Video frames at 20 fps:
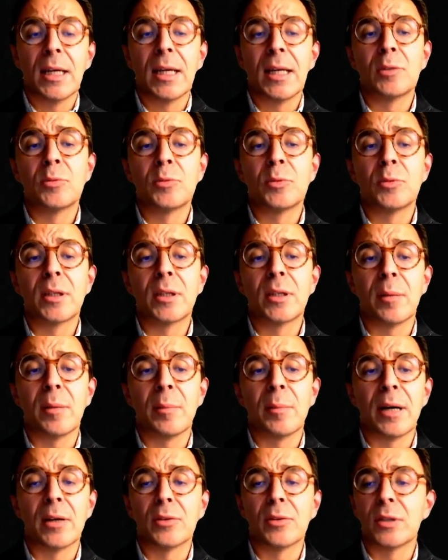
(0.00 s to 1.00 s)
and it will
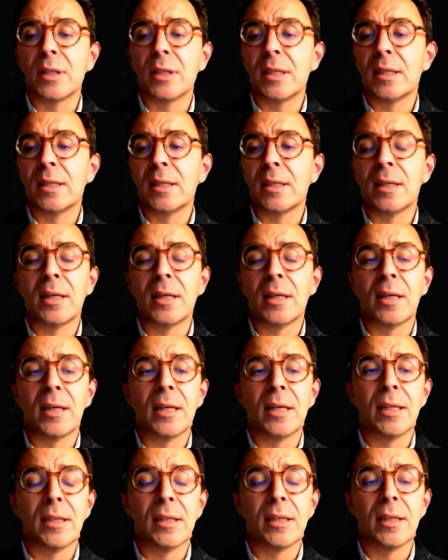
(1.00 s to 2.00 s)
come out in
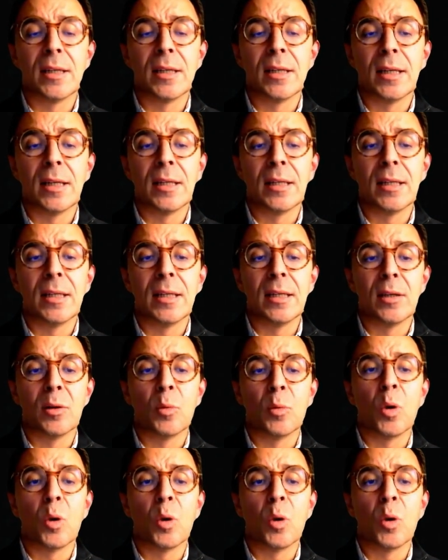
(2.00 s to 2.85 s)
a